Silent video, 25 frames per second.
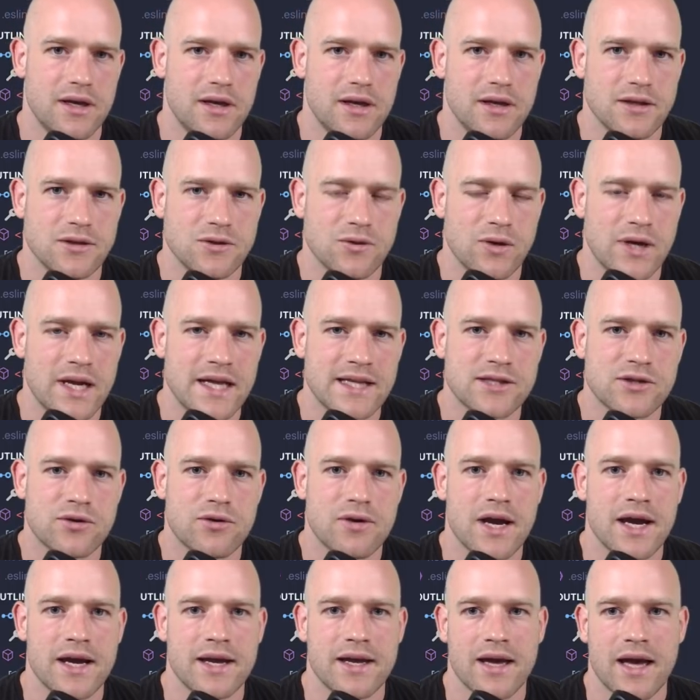So let's
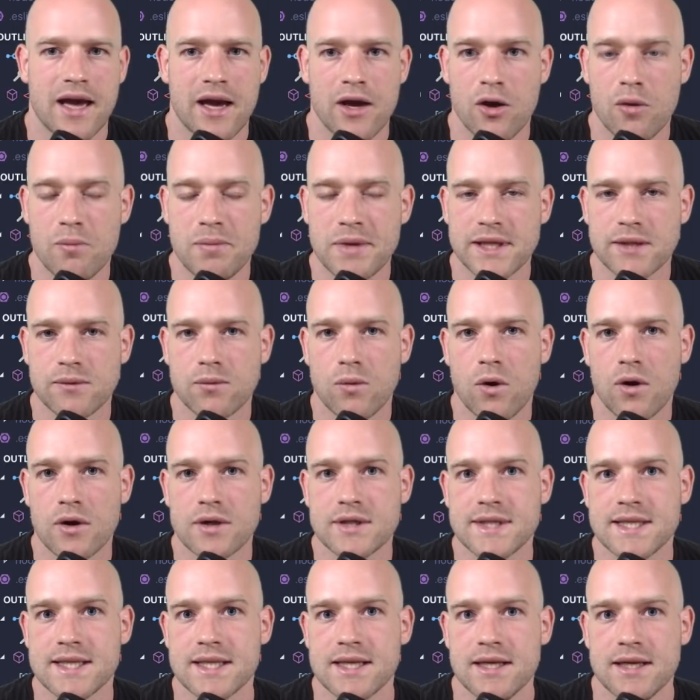try. I hope it
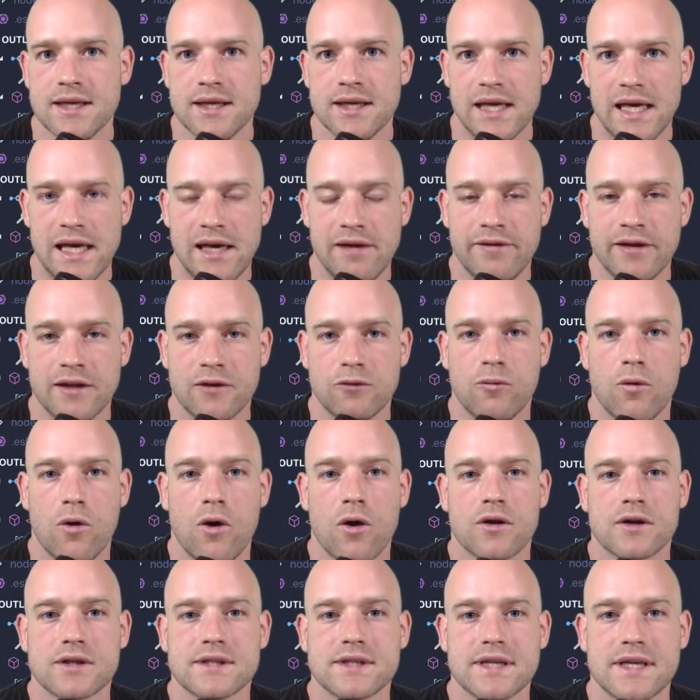works. If it
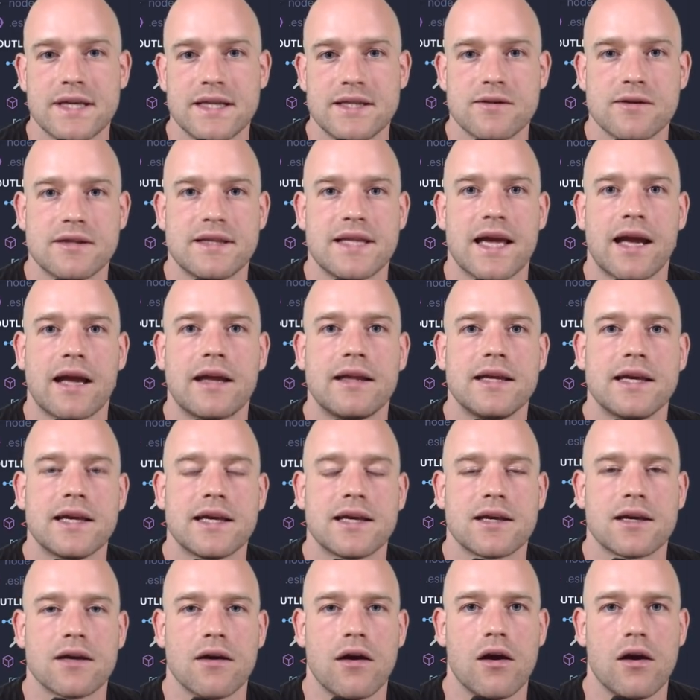works, it's a
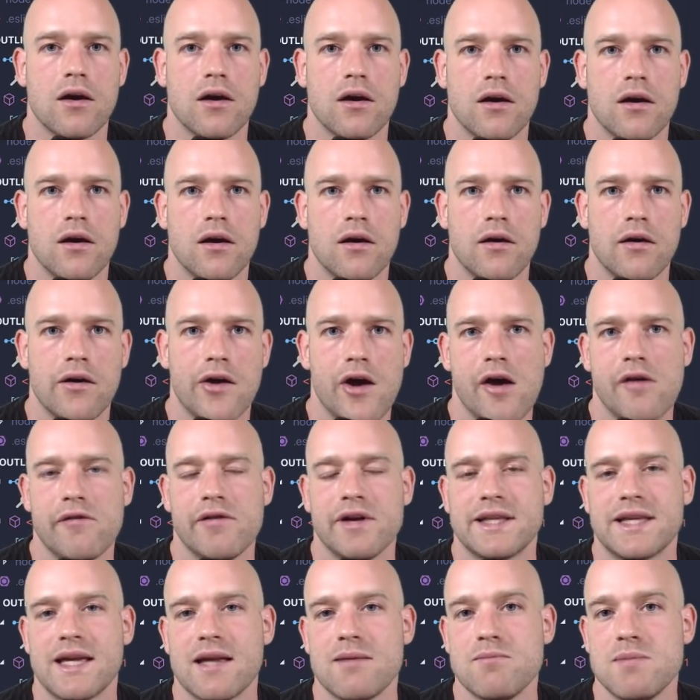technique
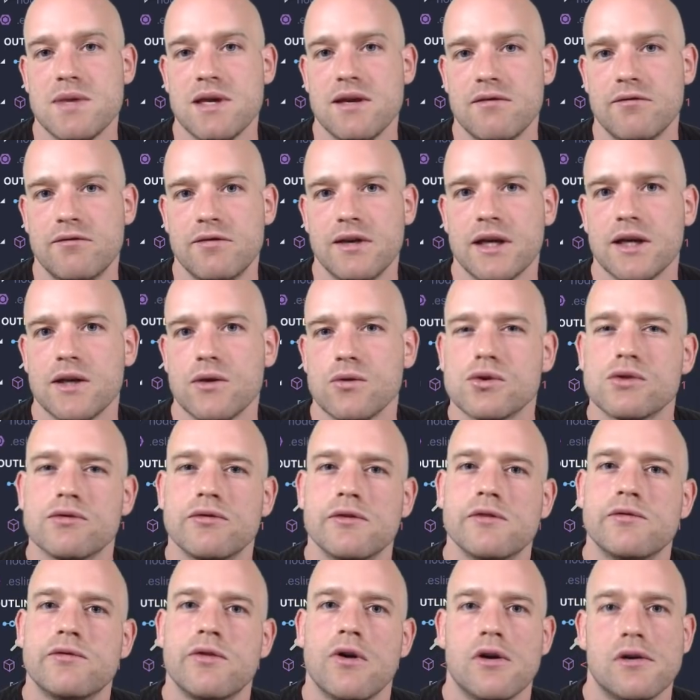that can be very
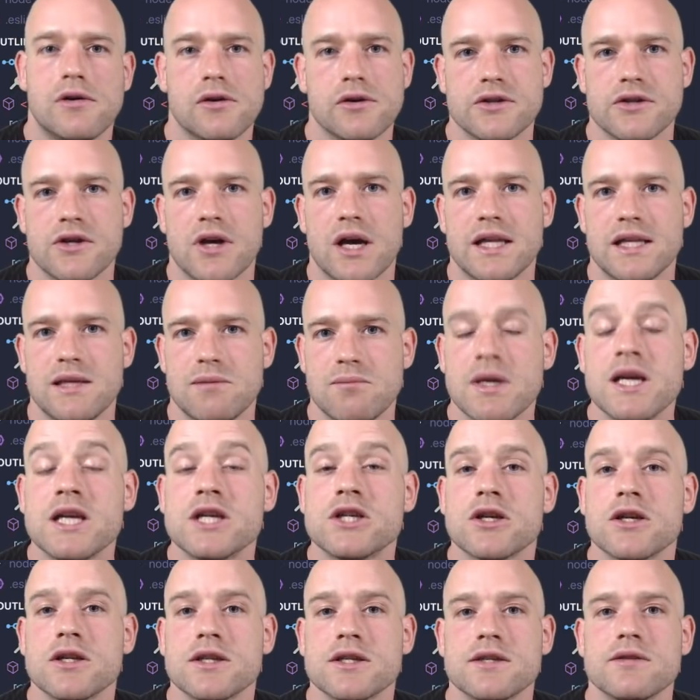useful for other
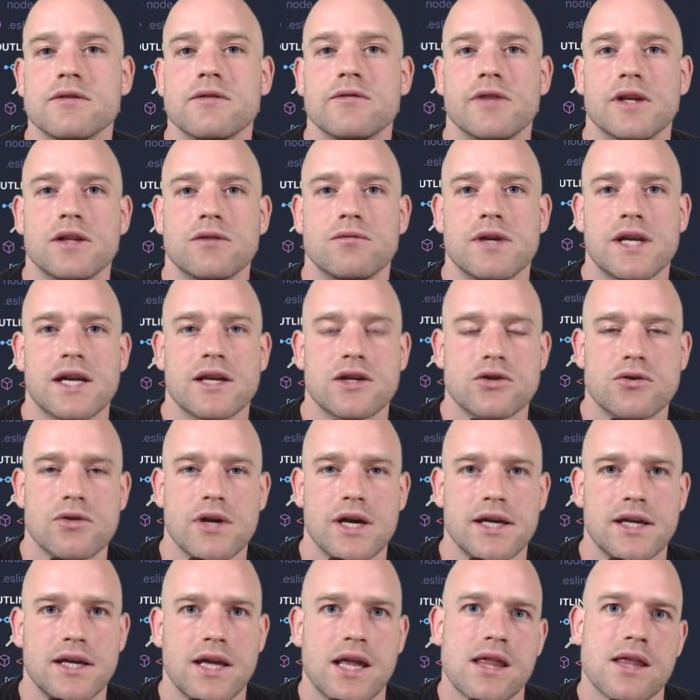animations that we can try
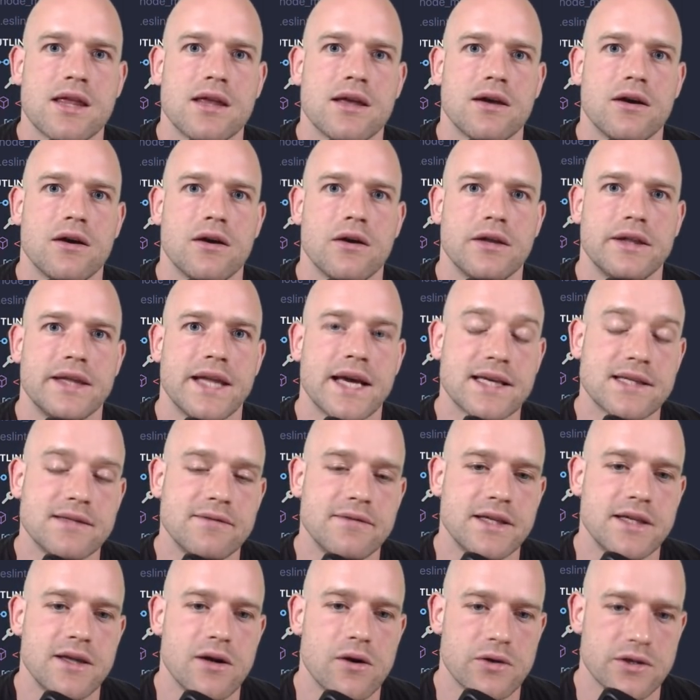in next
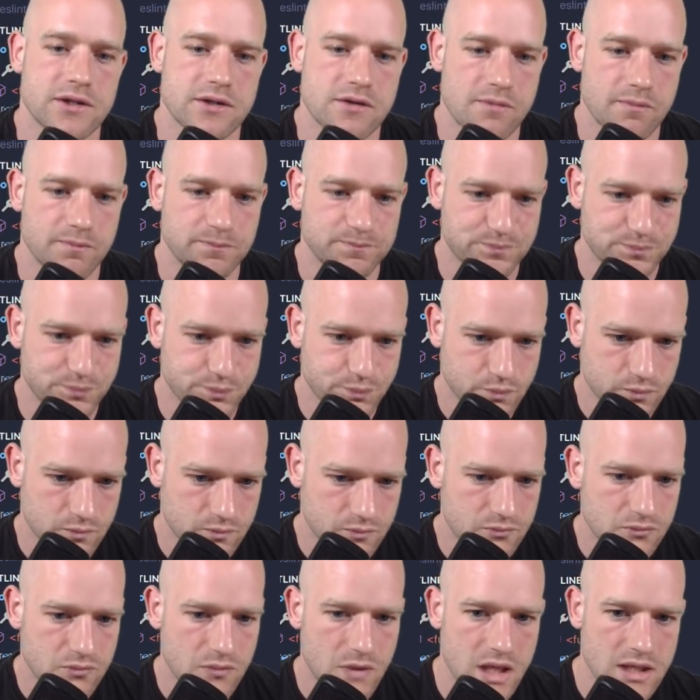videos.
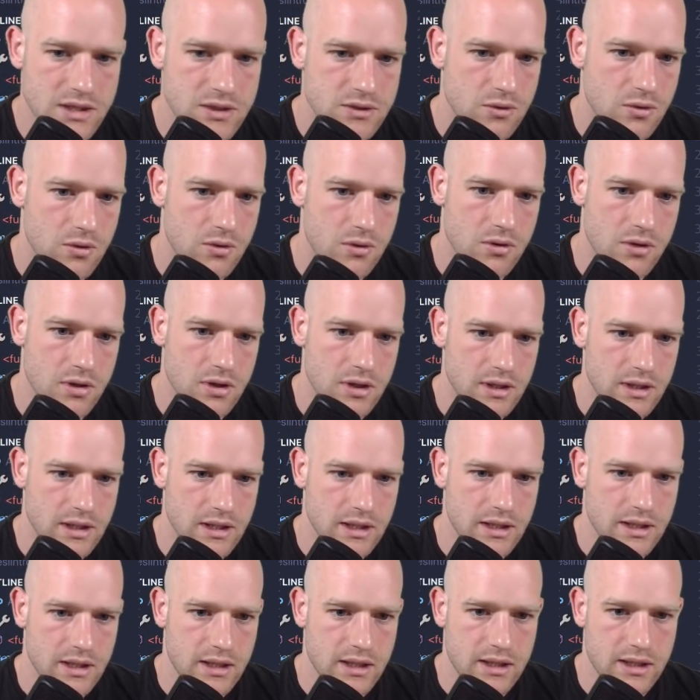So
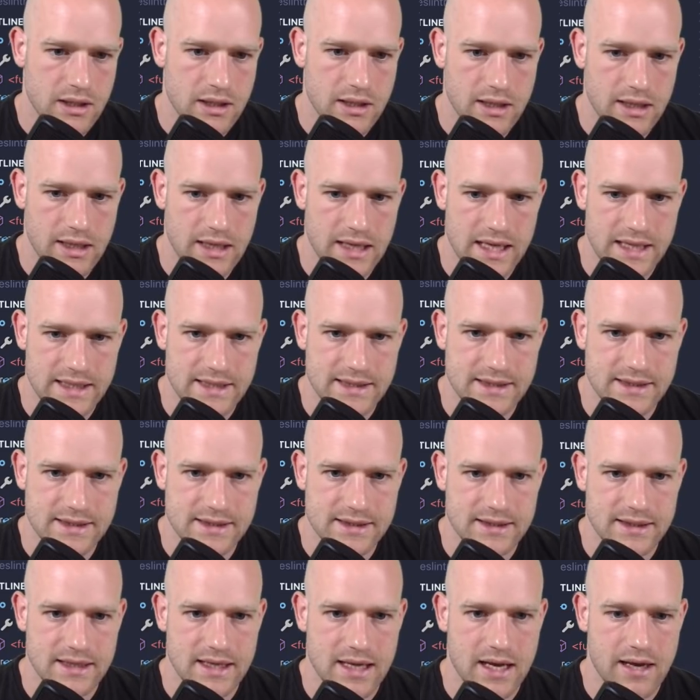
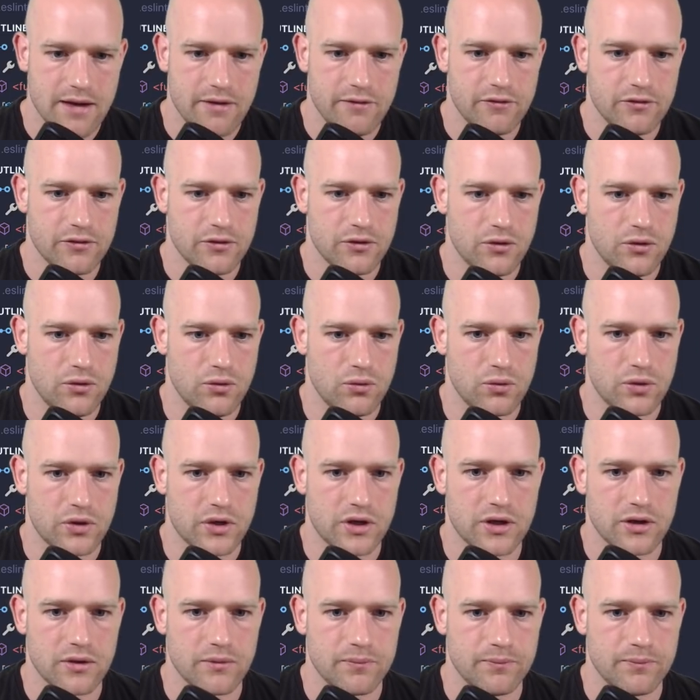let's have a look.